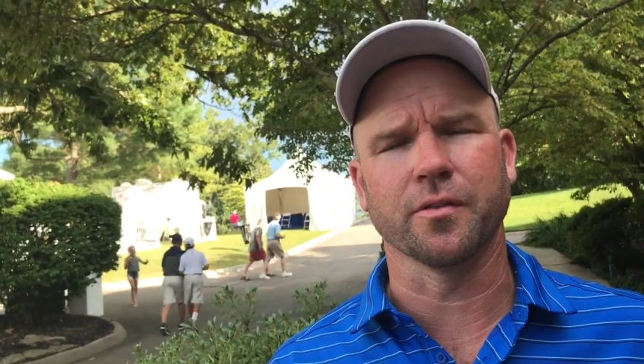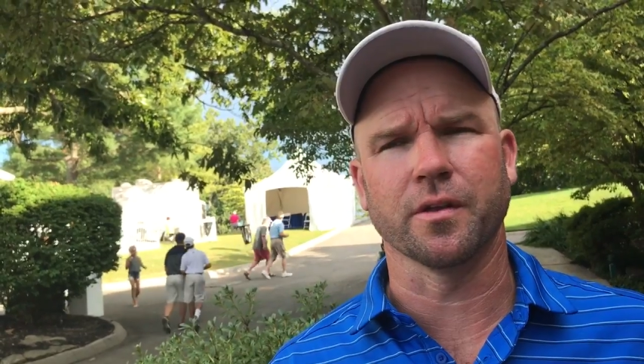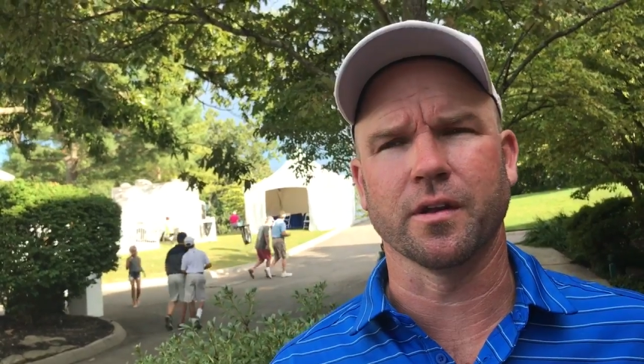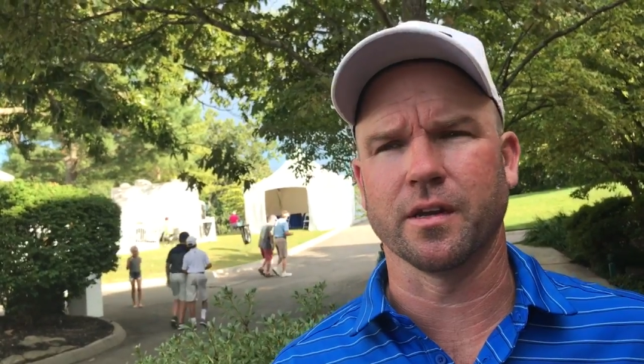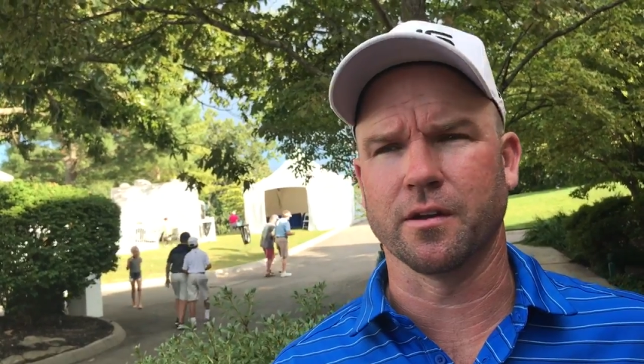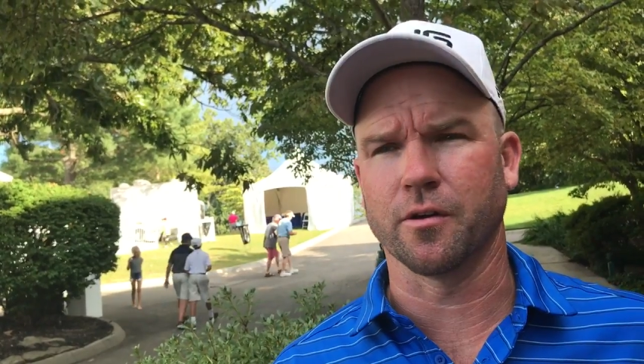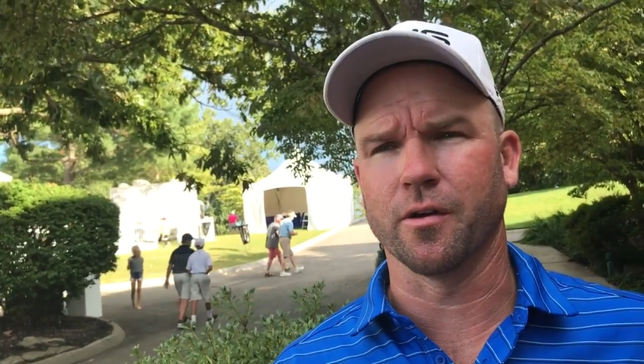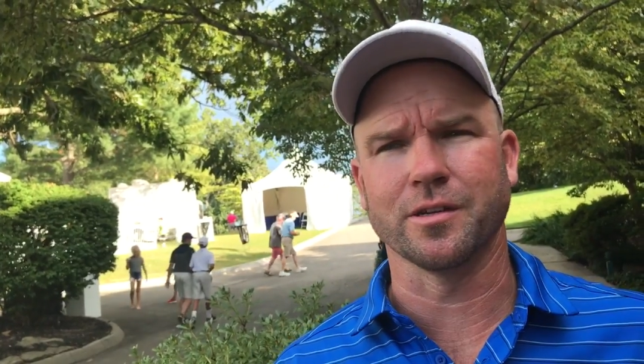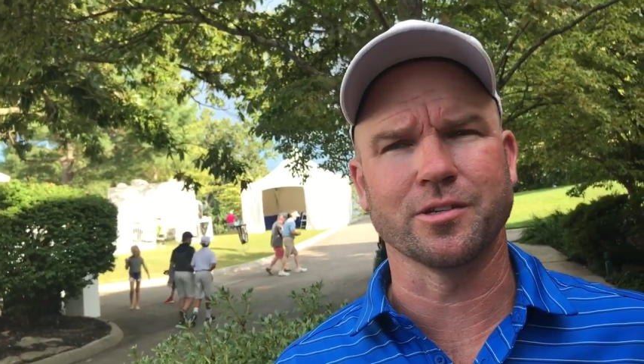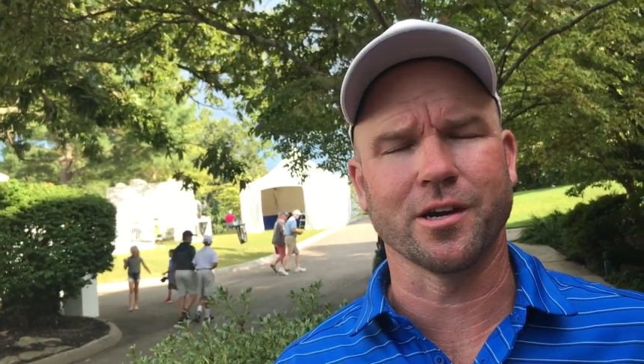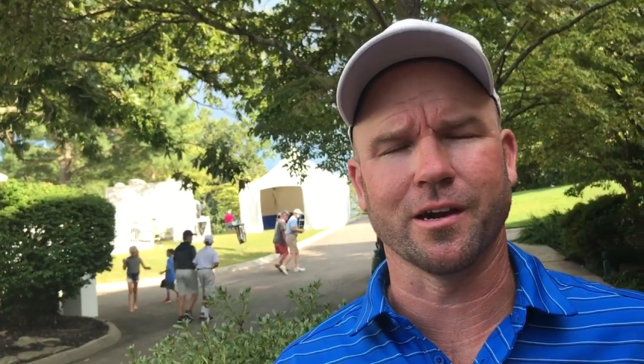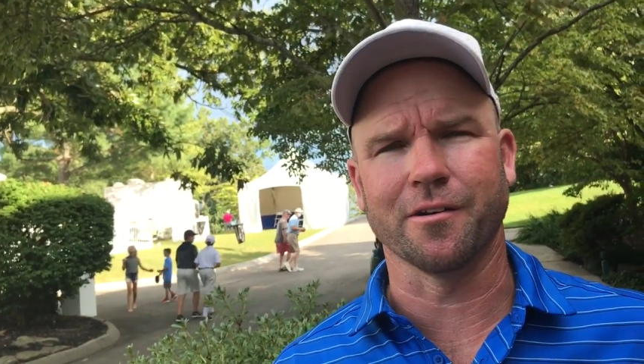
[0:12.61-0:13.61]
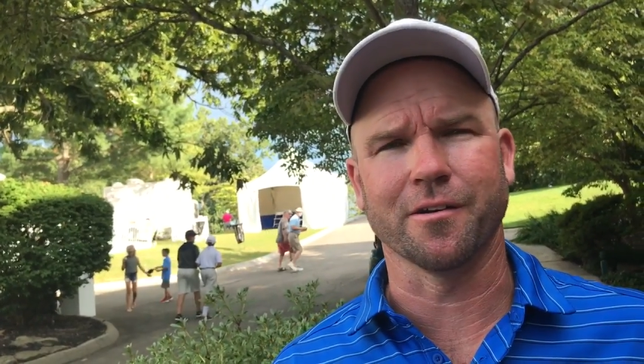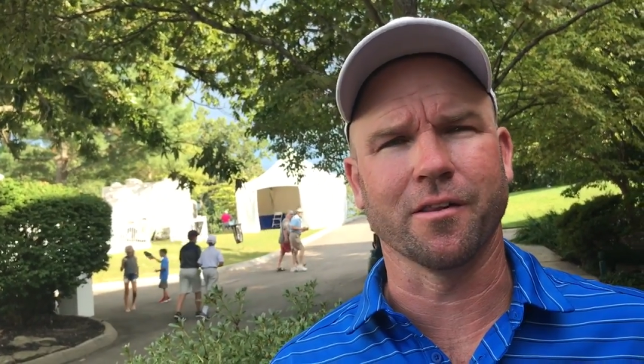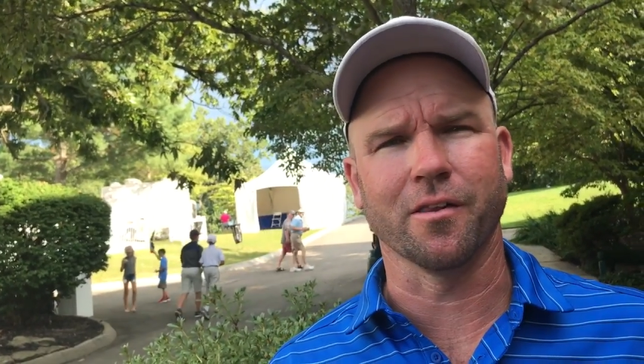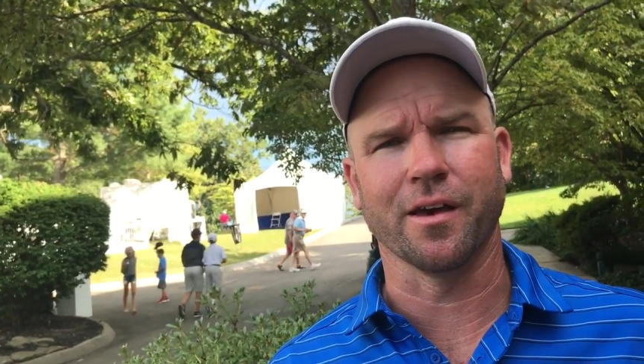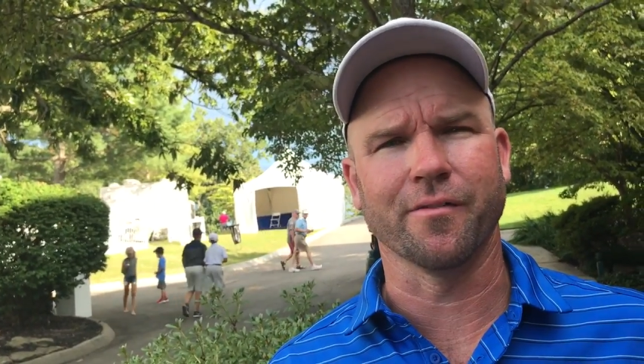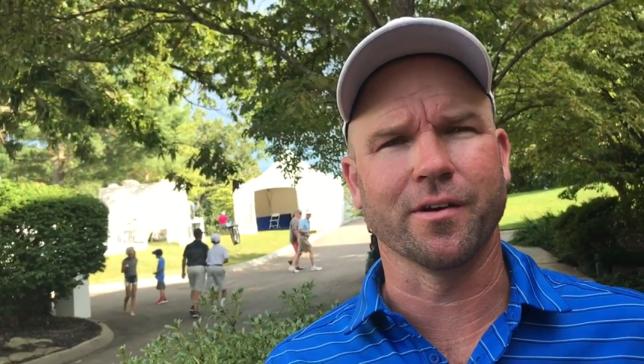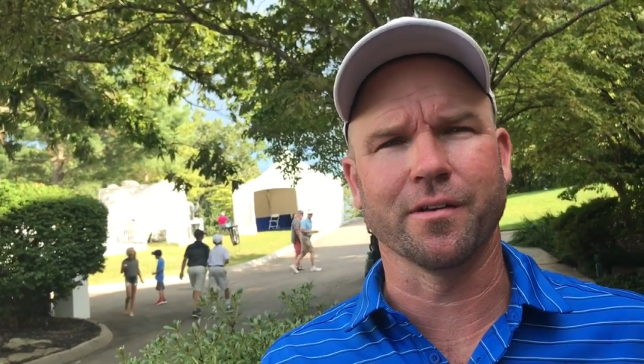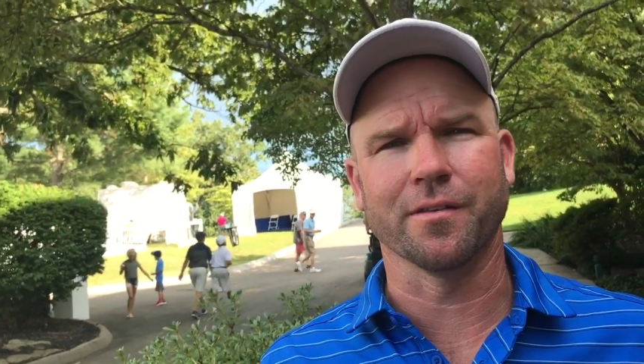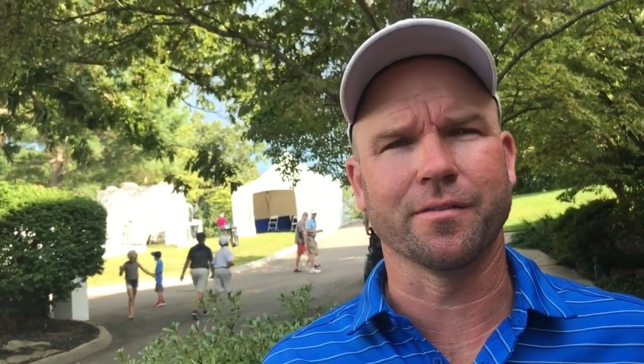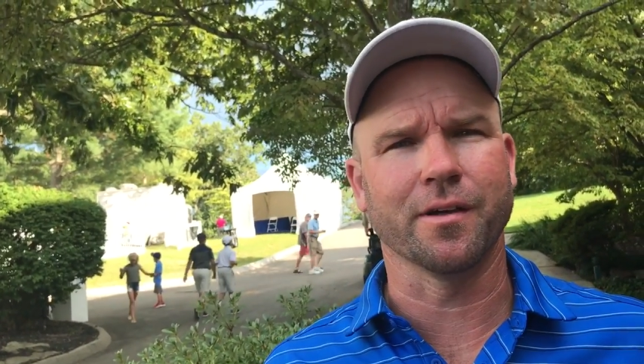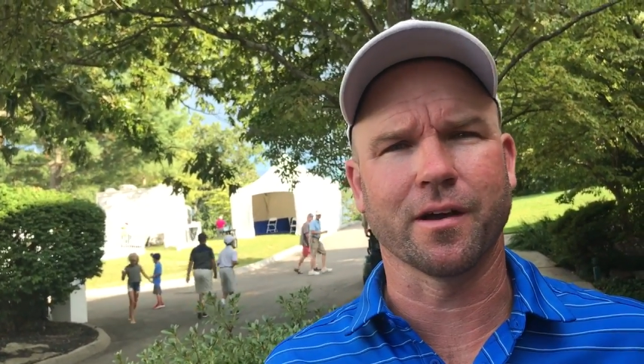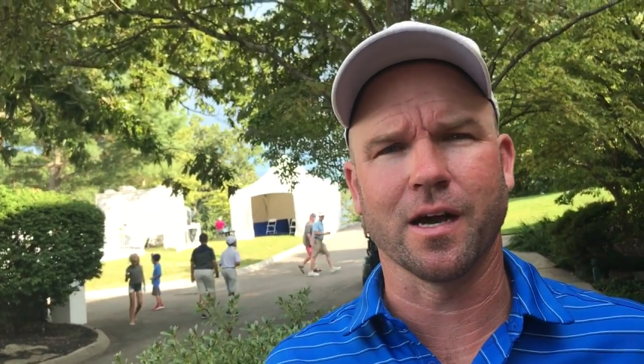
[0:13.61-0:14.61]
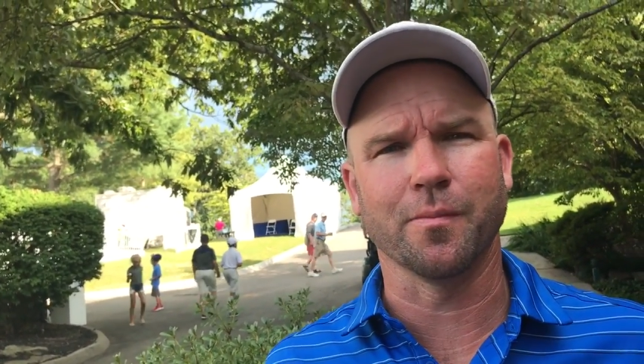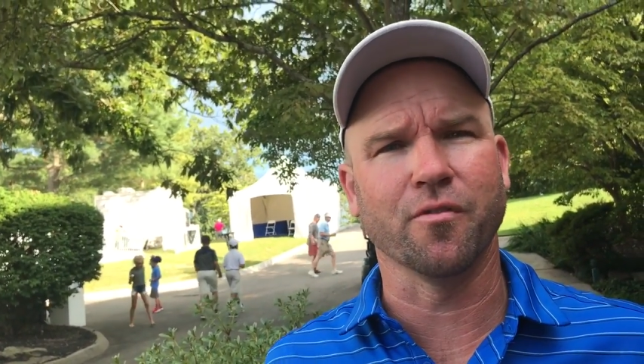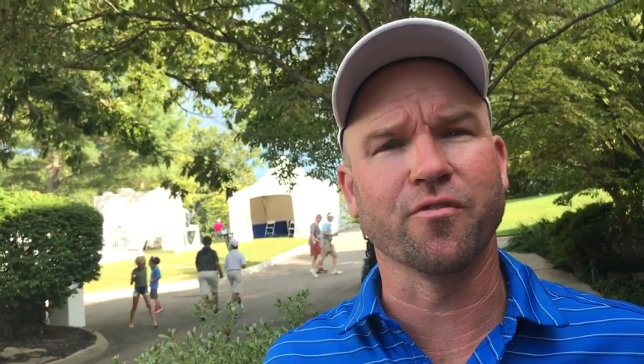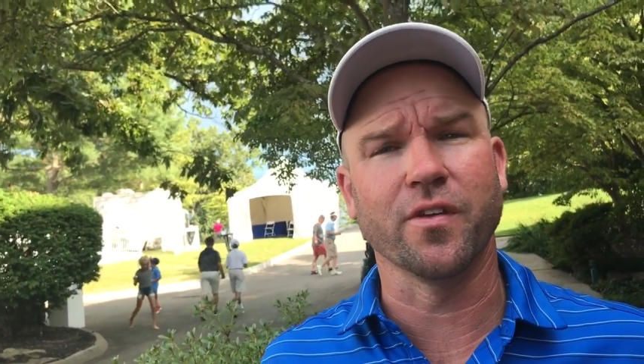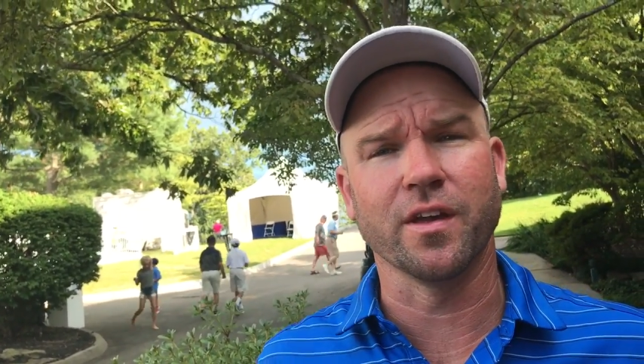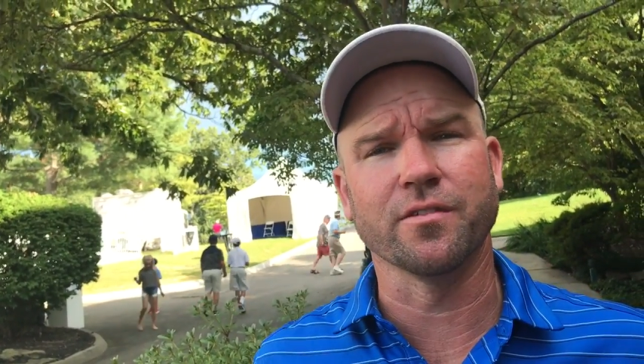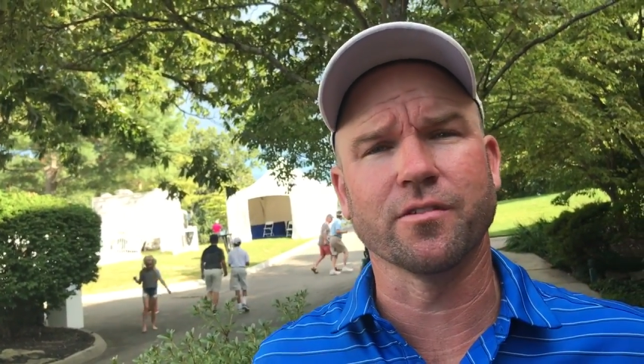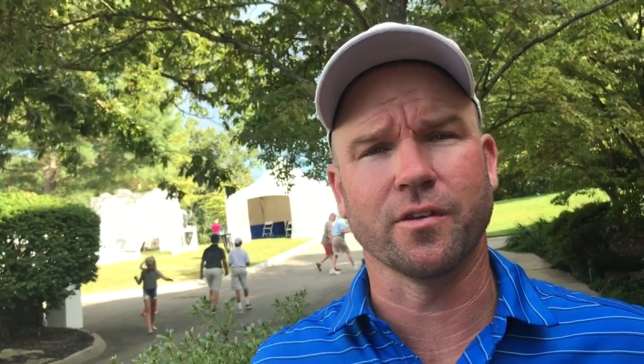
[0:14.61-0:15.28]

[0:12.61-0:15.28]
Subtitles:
and then I hit a great shot on 11 to a couple feet.